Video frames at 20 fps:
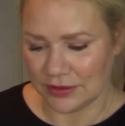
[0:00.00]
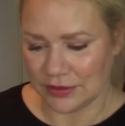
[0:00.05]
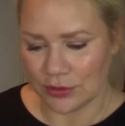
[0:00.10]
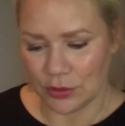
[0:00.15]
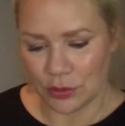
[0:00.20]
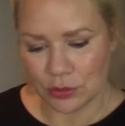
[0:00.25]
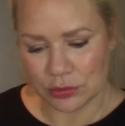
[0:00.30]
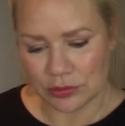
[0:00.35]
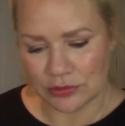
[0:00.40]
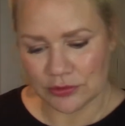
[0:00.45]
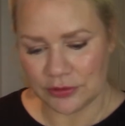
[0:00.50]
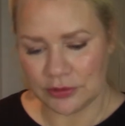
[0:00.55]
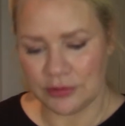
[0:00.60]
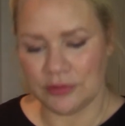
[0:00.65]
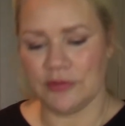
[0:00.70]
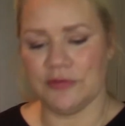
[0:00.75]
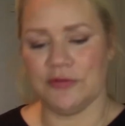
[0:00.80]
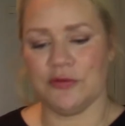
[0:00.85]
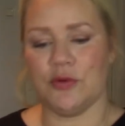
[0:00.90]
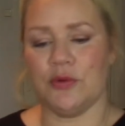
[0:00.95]
older,
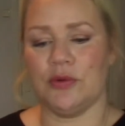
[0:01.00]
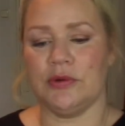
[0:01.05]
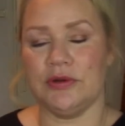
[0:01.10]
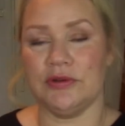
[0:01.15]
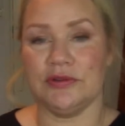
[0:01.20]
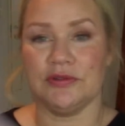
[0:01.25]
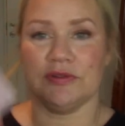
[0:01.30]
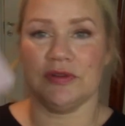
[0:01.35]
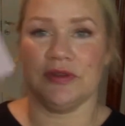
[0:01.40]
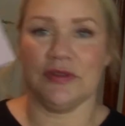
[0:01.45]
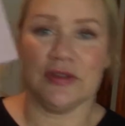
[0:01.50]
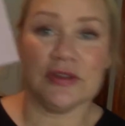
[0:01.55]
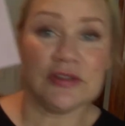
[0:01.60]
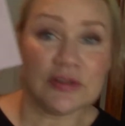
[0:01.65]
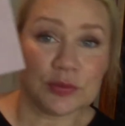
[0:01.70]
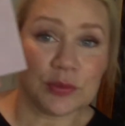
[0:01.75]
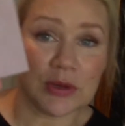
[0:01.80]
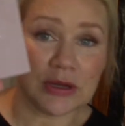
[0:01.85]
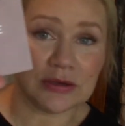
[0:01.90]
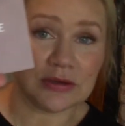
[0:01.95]
of course. This
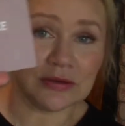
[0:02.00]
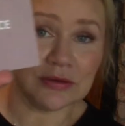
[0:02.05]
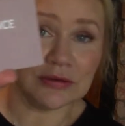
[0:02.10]
one,